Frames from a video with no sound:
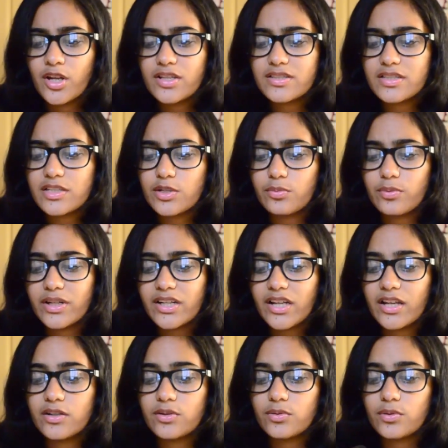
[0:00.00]
01, I
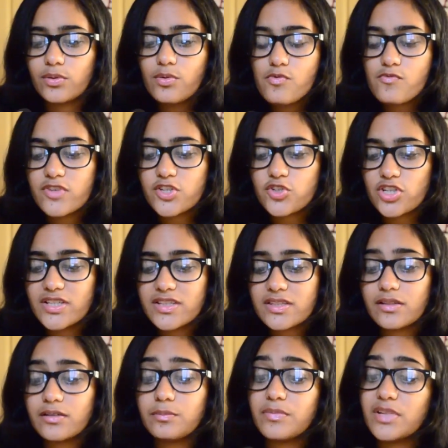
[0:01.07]
don't know, which is
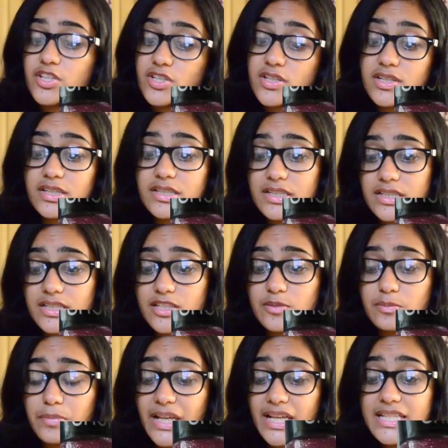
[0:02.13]
a magenta tinted
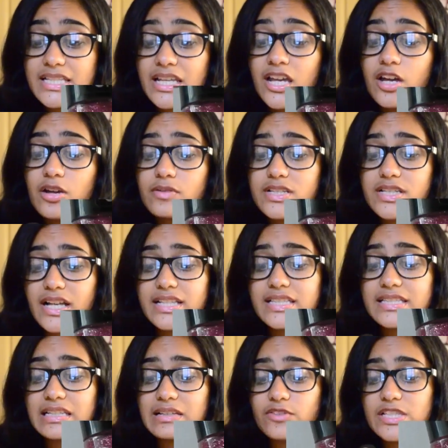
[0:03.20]
base which has
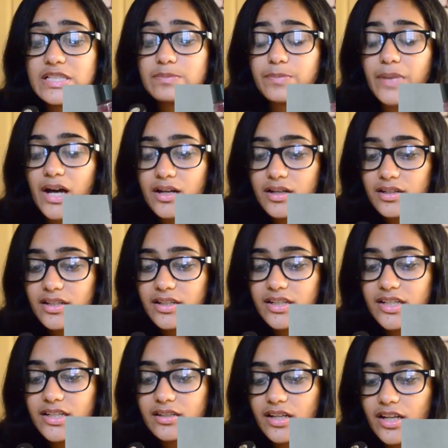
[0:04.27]
silver sparkle in
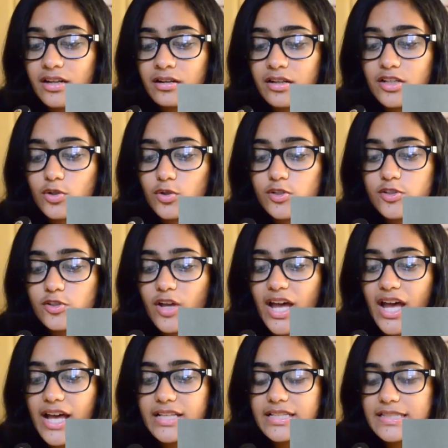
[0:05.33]
it, and it also
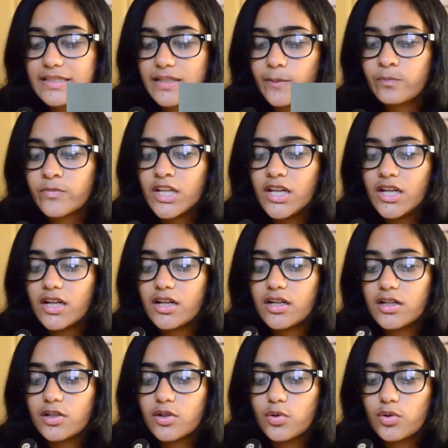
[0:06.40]
has some
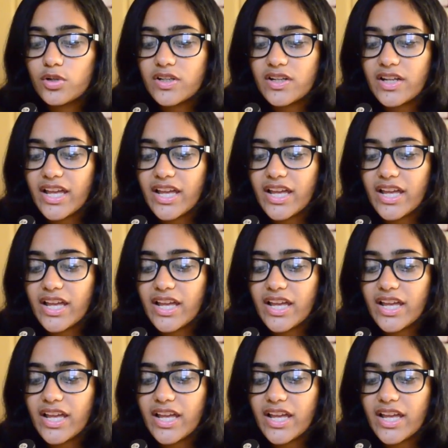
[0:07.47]
golden